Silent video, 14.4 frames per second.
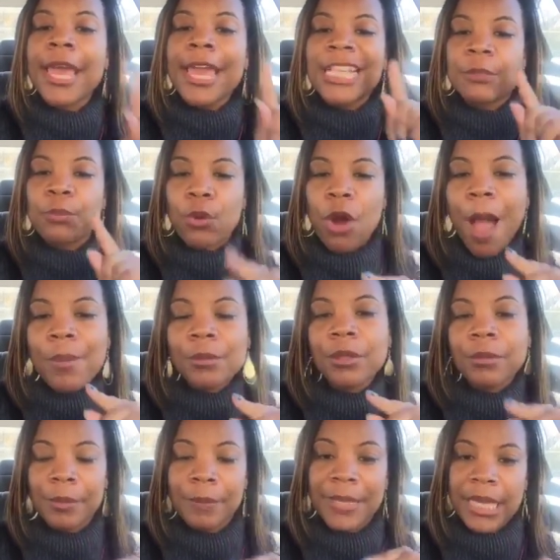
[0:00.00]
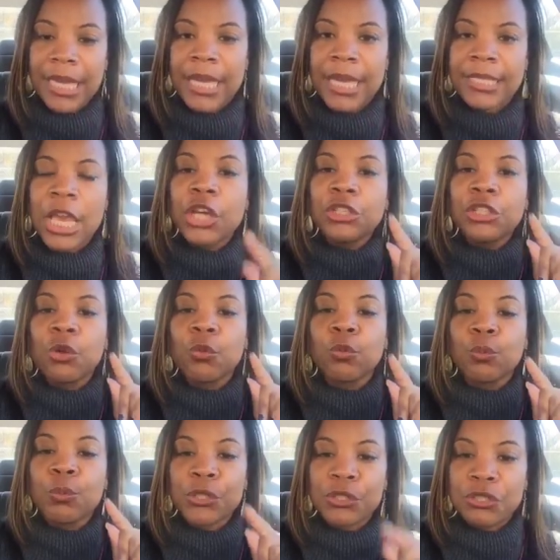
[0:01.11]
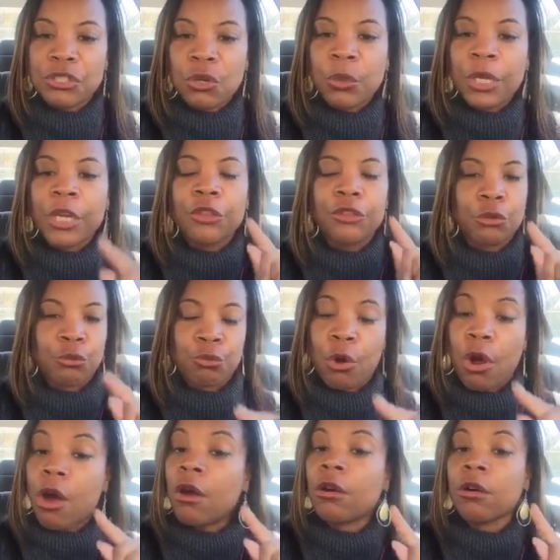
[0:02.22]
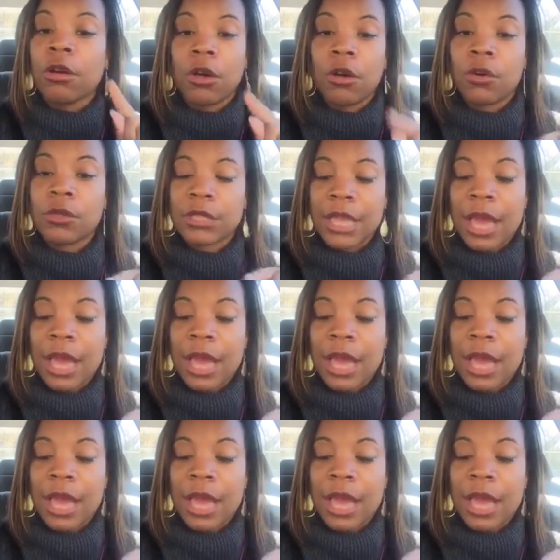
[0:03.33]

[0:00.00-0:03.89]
it's probably because you're pursuing the wrong goals.